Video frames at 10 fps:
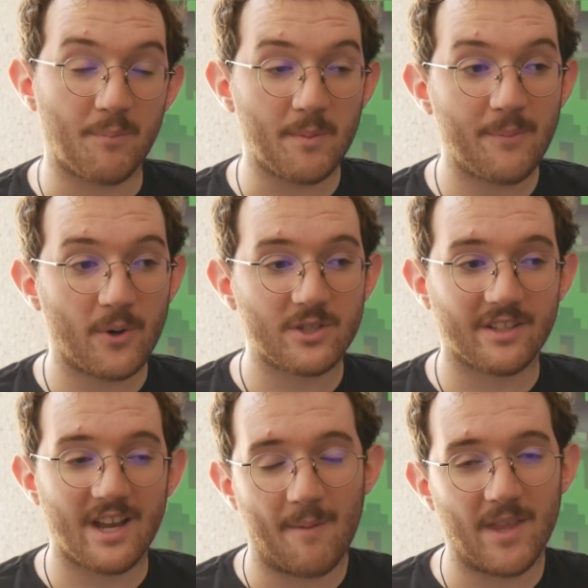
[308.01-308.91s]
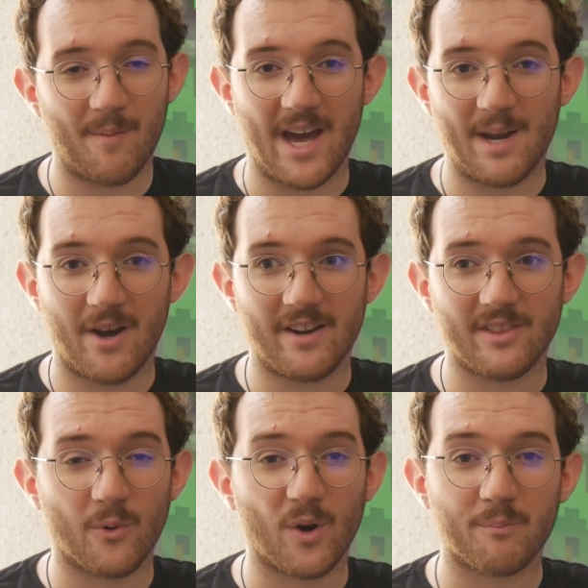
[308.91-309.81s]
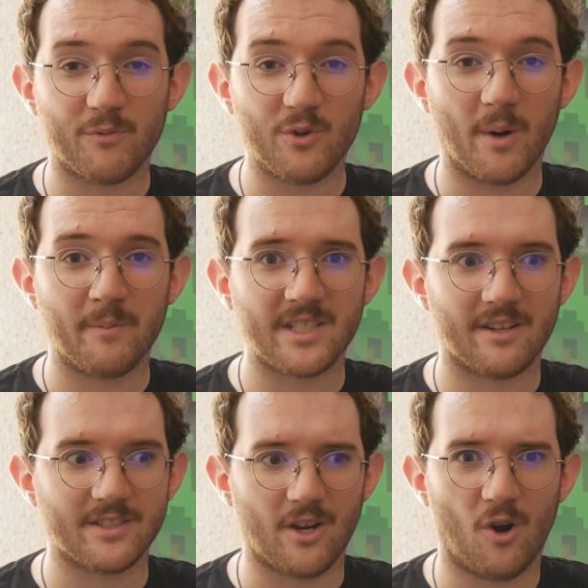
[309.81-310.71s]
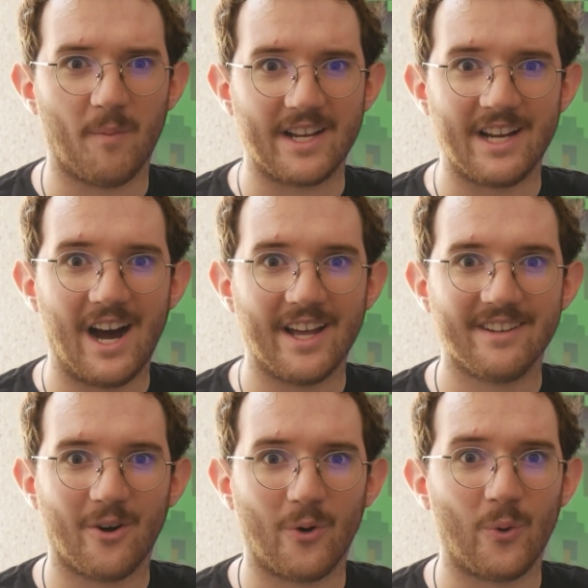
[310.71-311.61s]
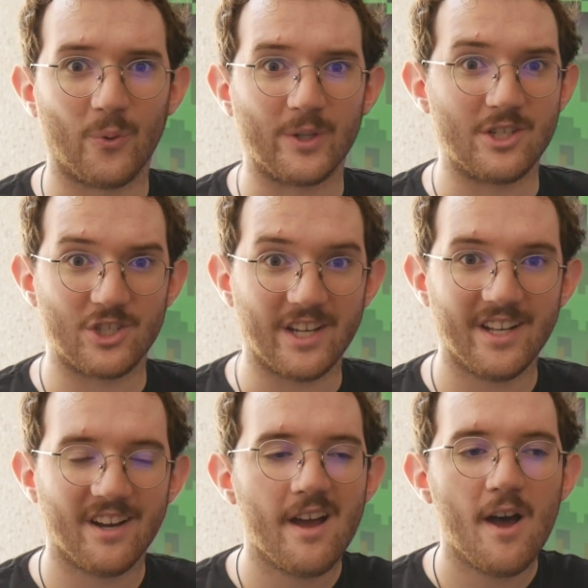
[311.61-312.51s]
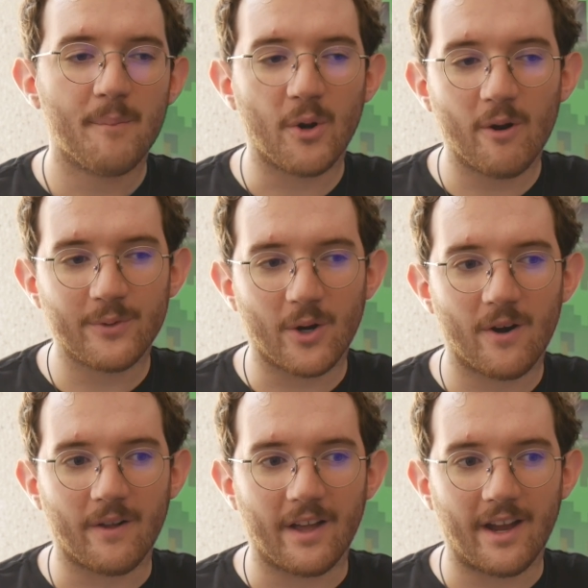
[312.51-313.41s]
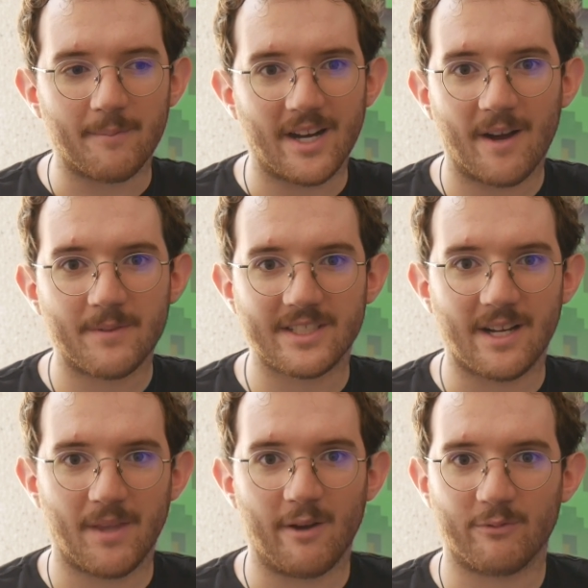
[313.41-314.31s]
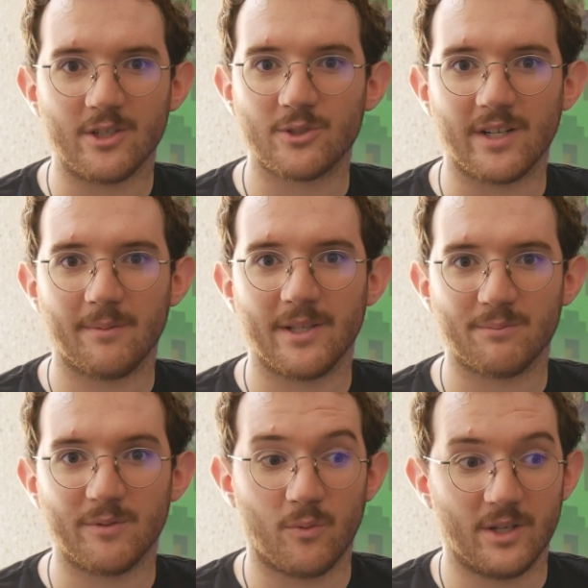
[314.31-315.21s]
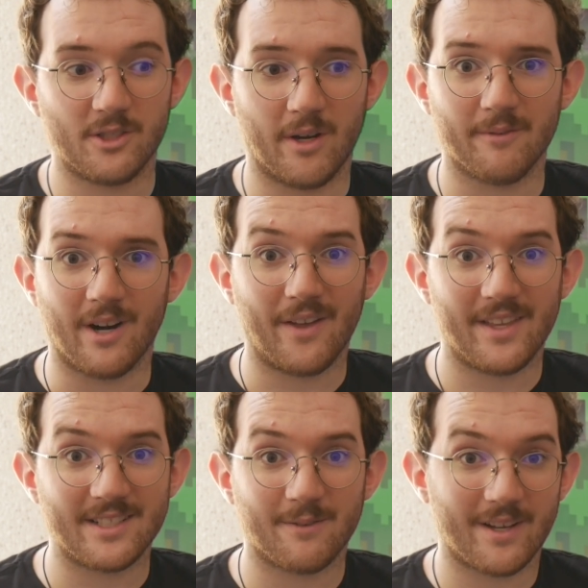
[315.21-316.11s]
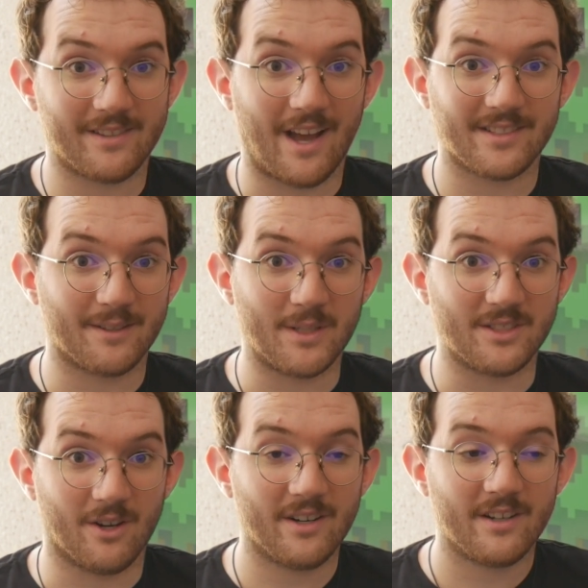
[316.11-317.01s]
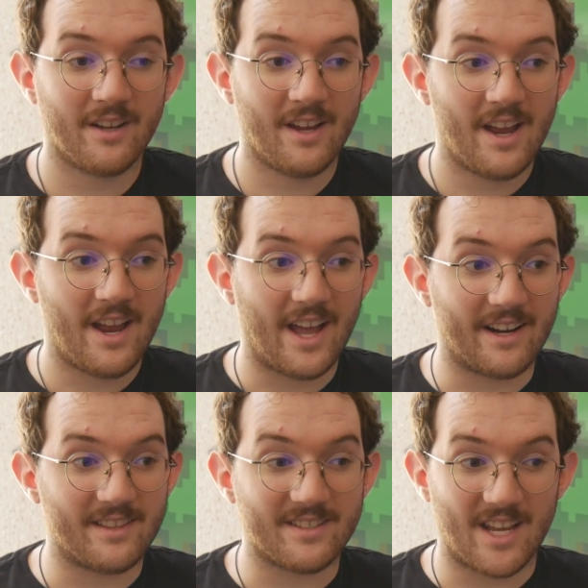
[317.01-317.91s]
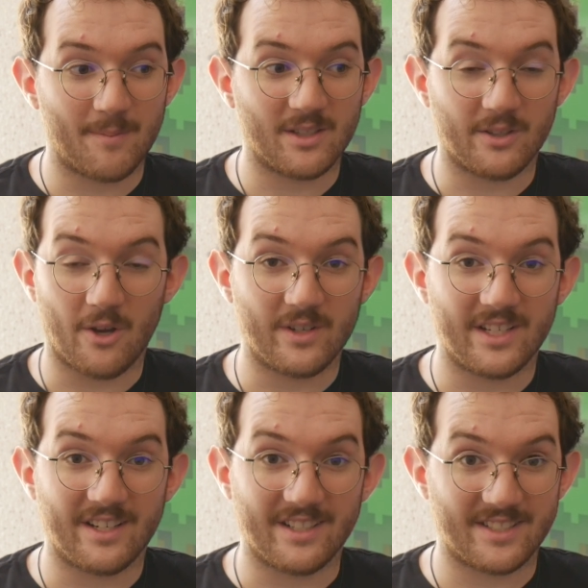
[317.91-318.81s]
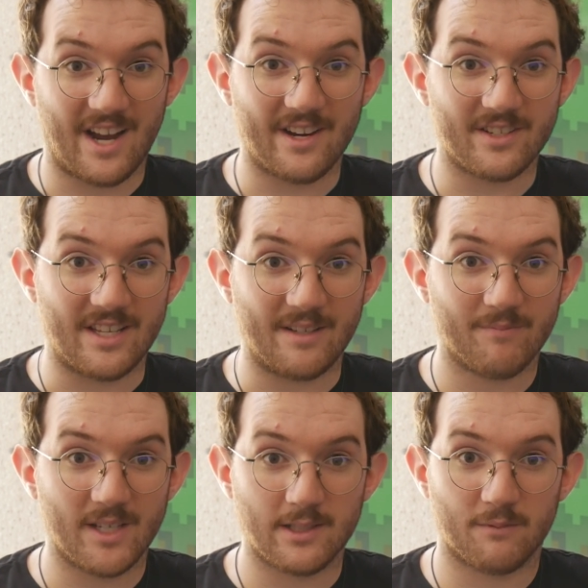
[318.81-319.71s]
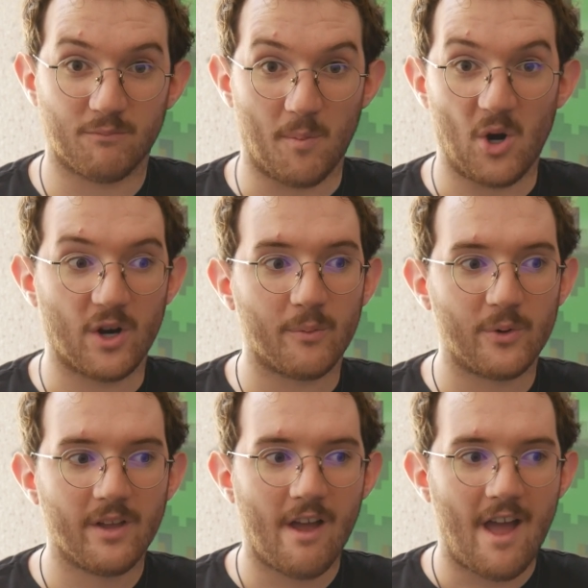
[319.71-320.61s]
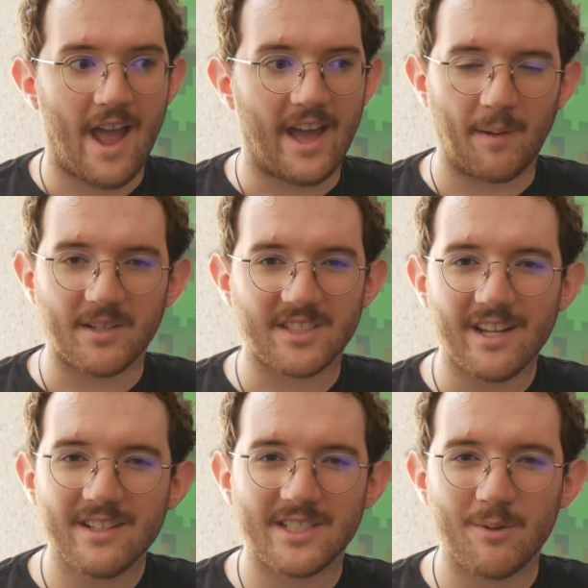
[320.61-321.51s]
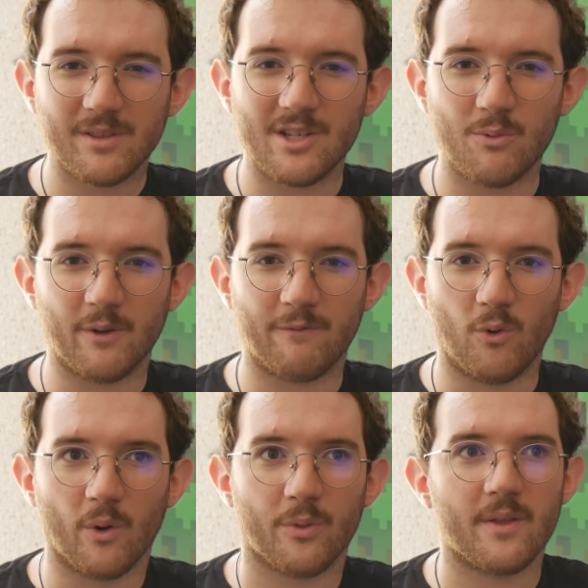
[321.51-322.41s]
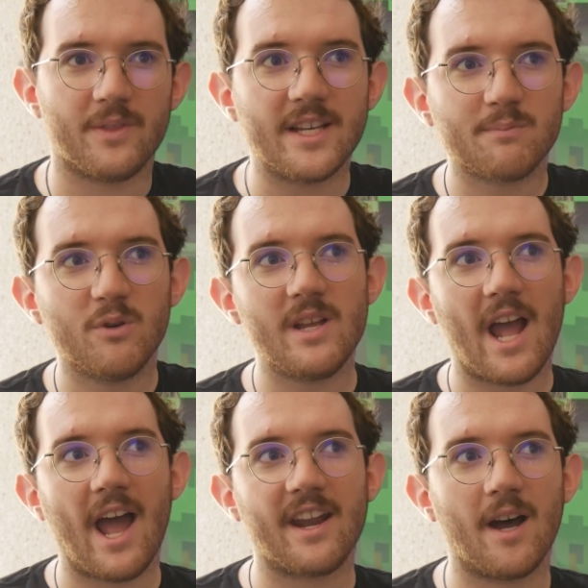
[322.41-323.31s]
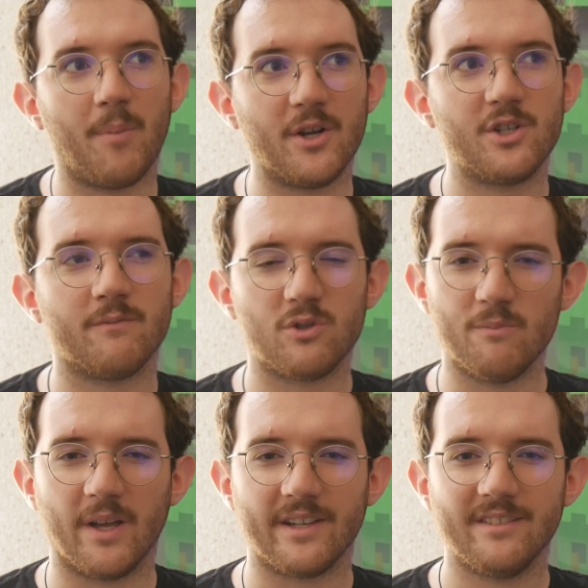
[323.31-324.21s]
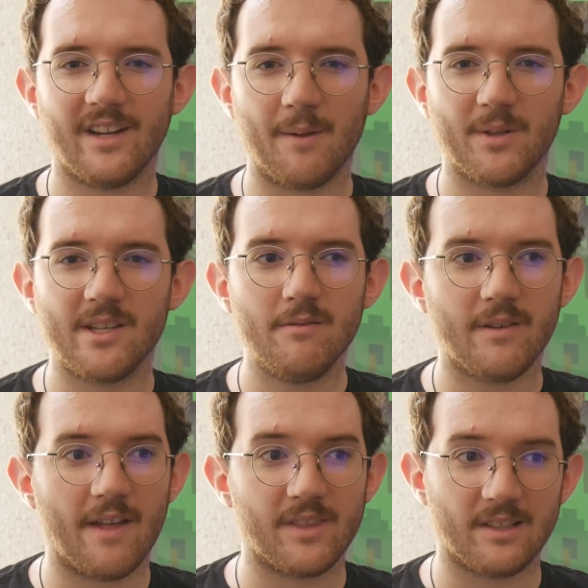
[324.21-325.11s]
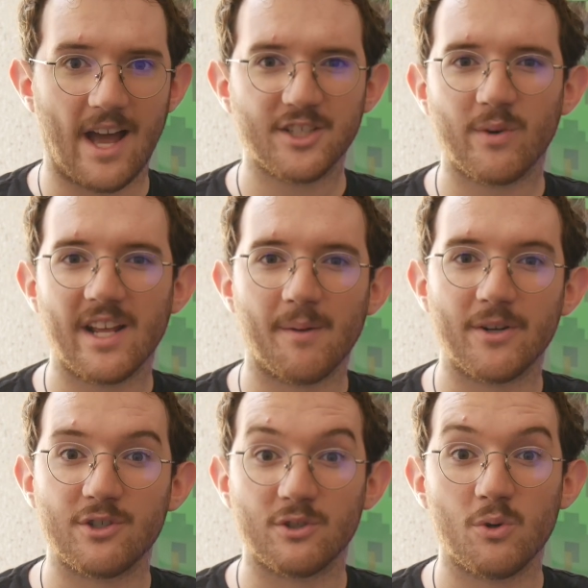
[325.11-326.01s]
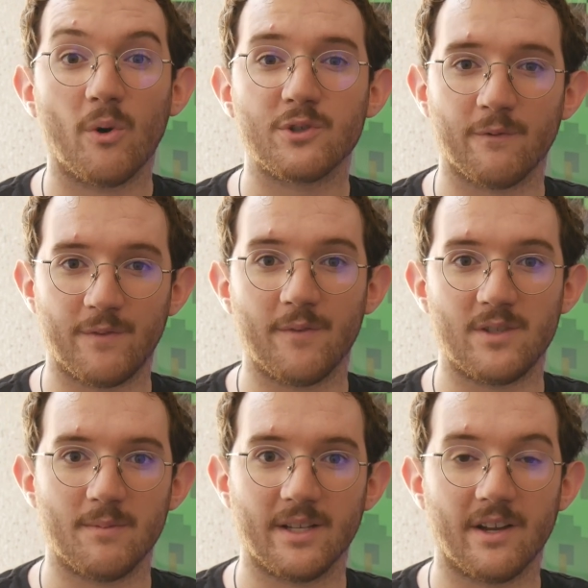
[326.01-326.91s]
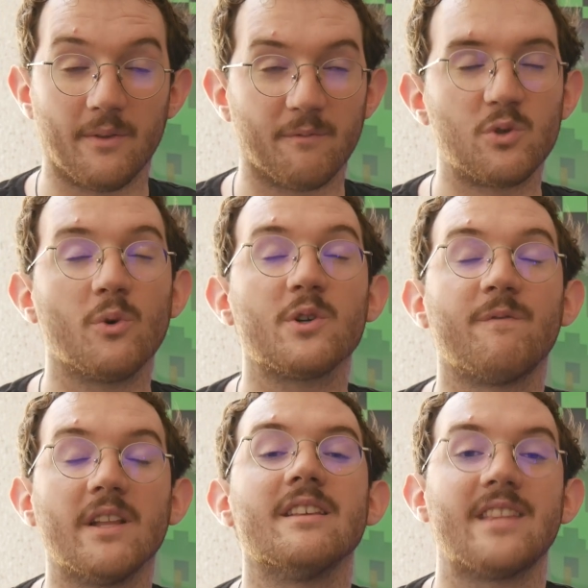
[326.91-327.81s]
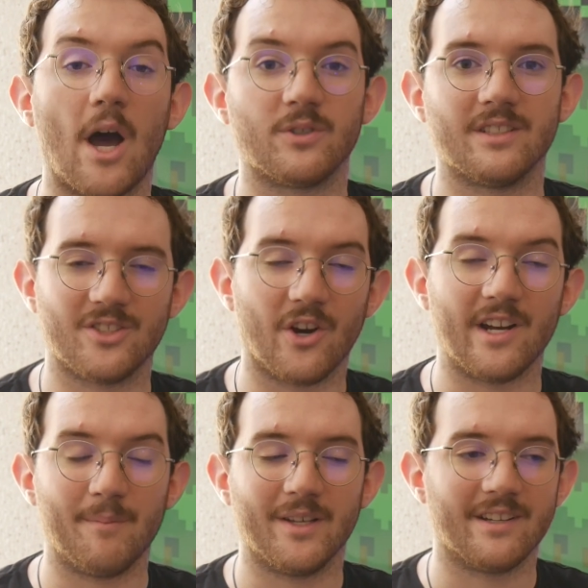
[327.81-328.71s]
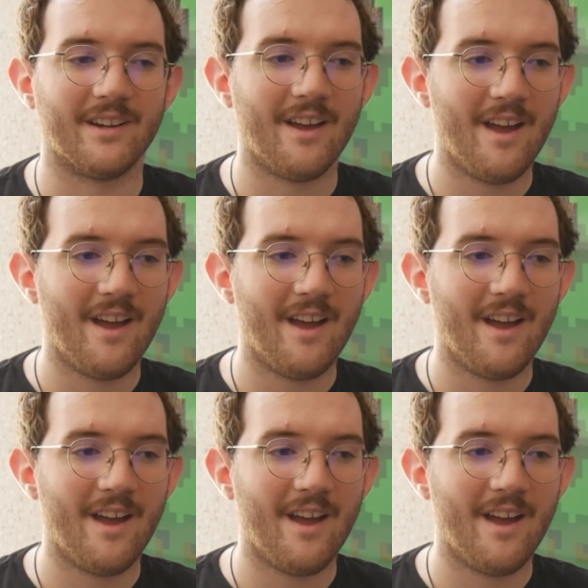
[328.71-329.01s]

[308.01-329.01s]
For me personally, I'm not mad about it. There were a few moments that I was like, oh my god, holy shit. But overall, I mean, obviously I'm not frustrated by this movie whatsoever. I think it's a fantastic piece of art, and I think Damien Leone and his entire team is remarkable, and I'm excited to see what they do with the fourth. This movie had a budget of $2 million, I believe, and the last one had a budget of $250,000, sorry, not million.